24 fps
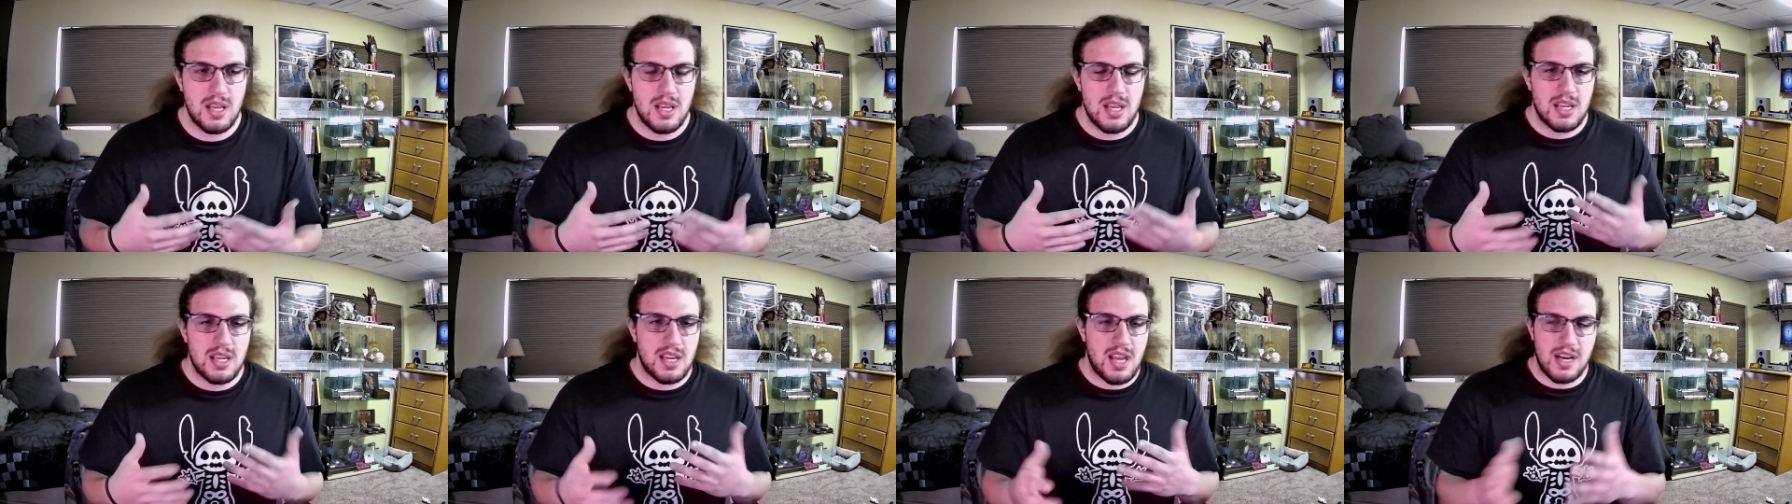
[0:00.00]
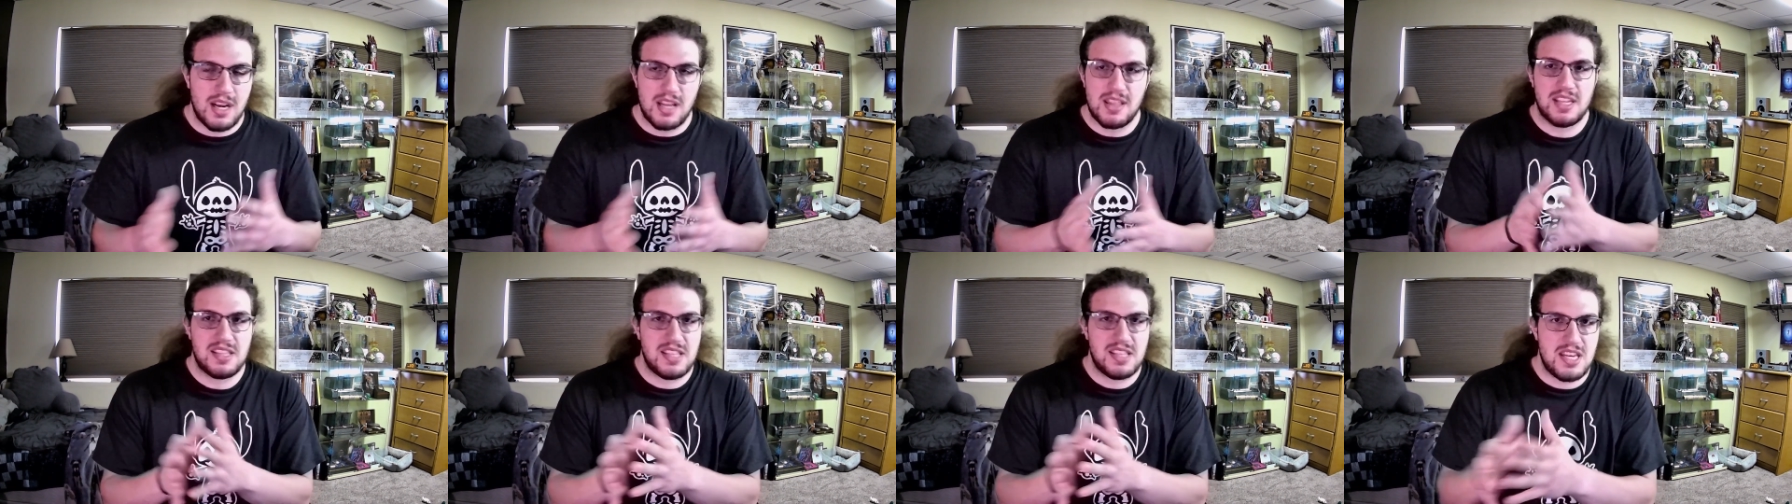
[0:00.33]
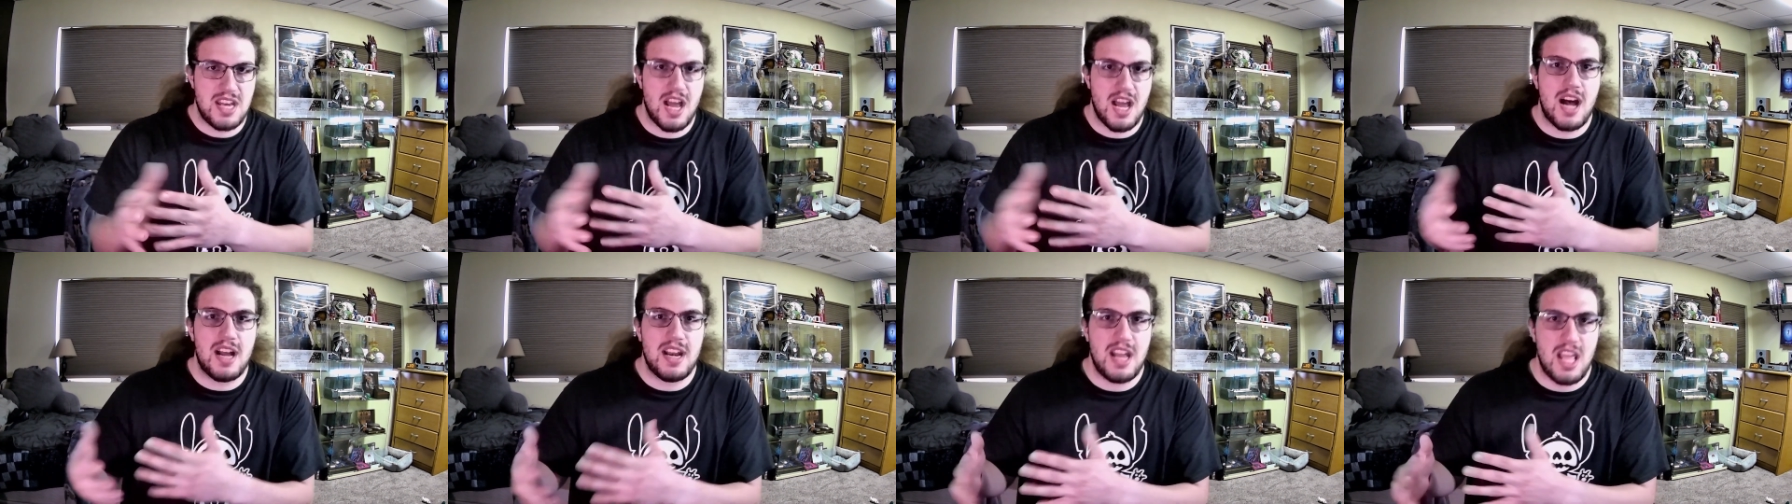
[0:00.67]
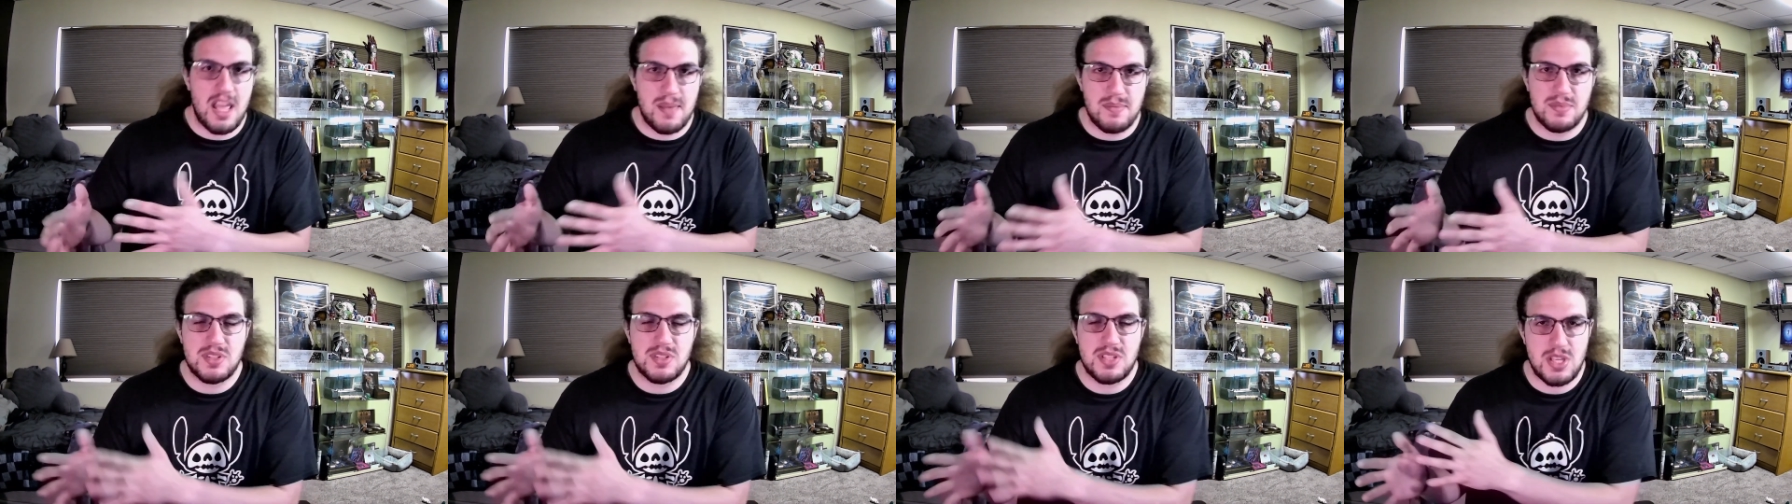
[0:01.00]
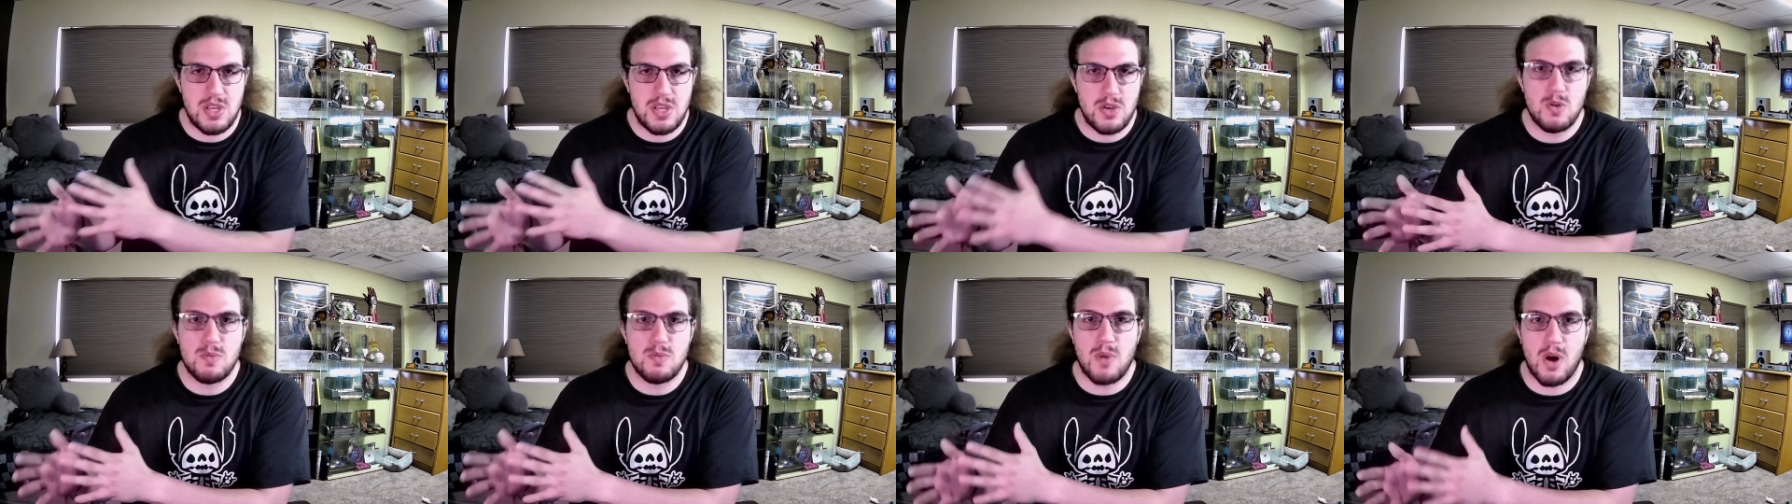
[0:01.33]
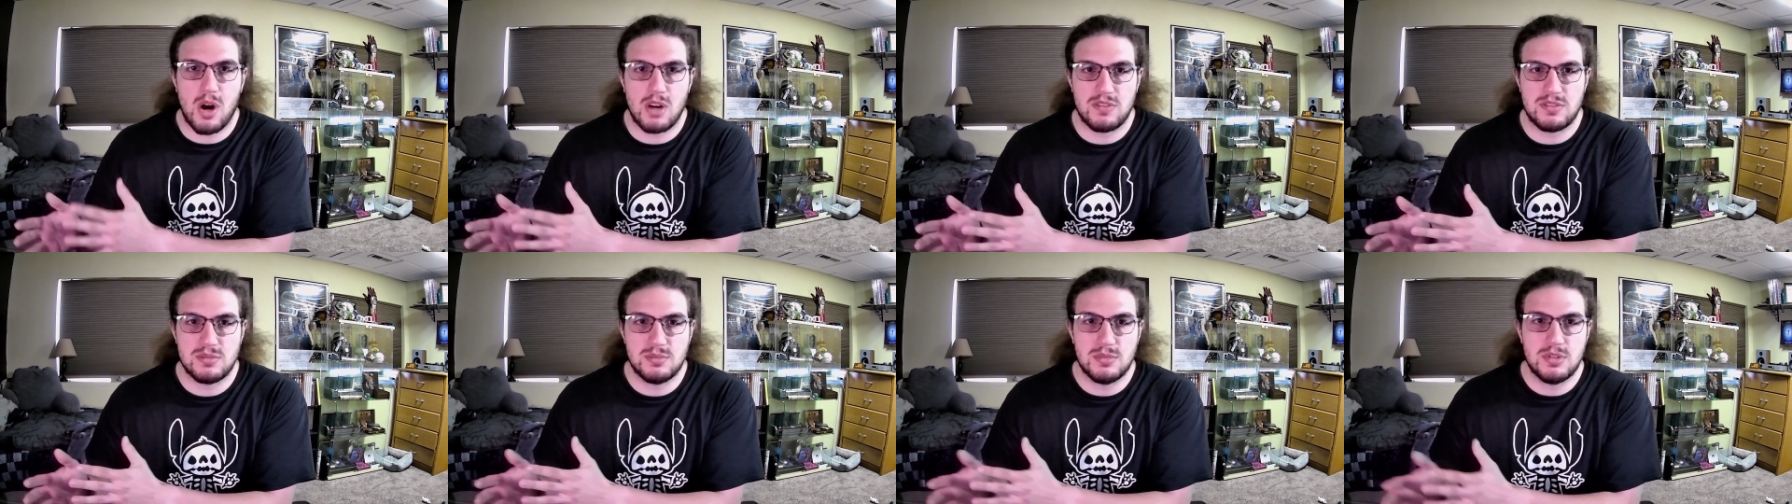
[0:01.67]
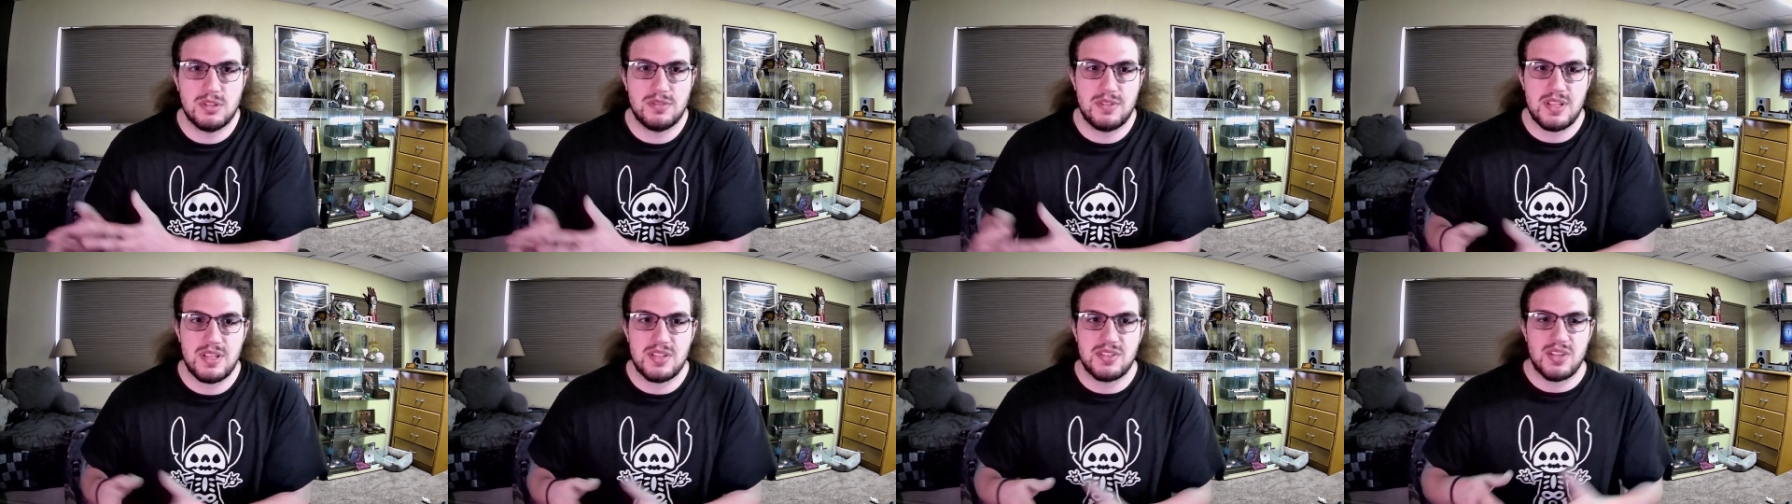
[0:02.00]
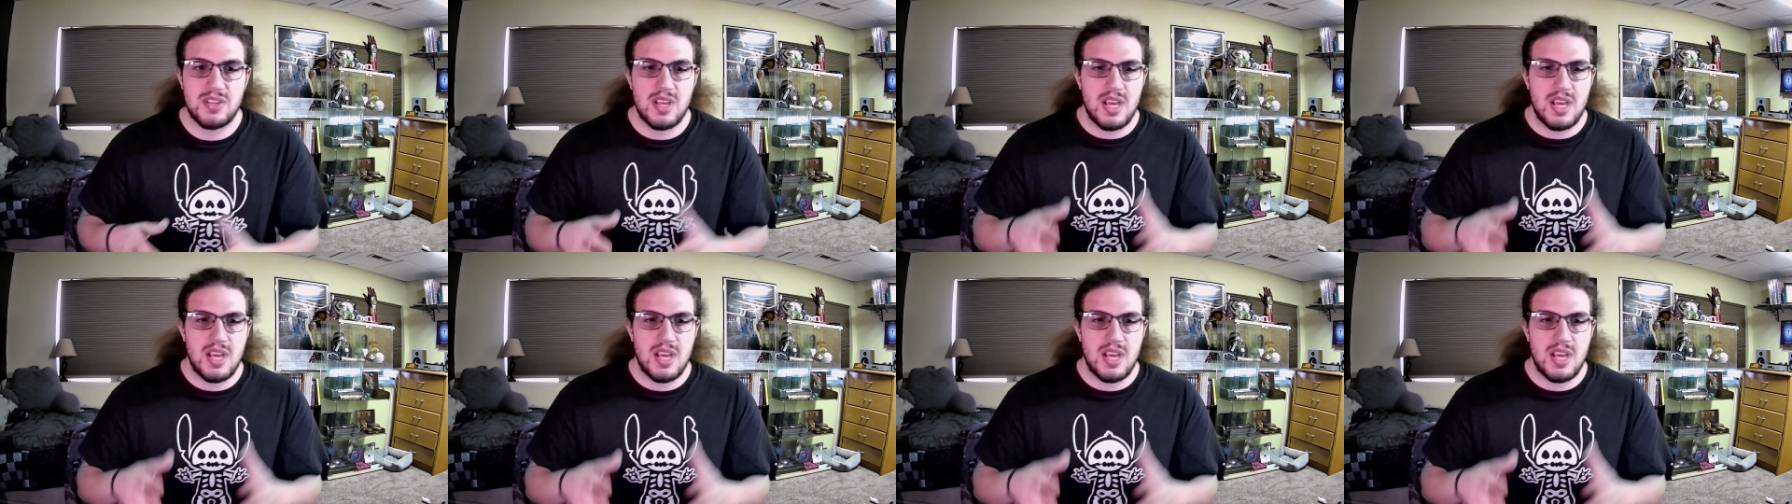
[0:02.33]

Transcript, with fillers: kind of like the non MCU Marvel movies,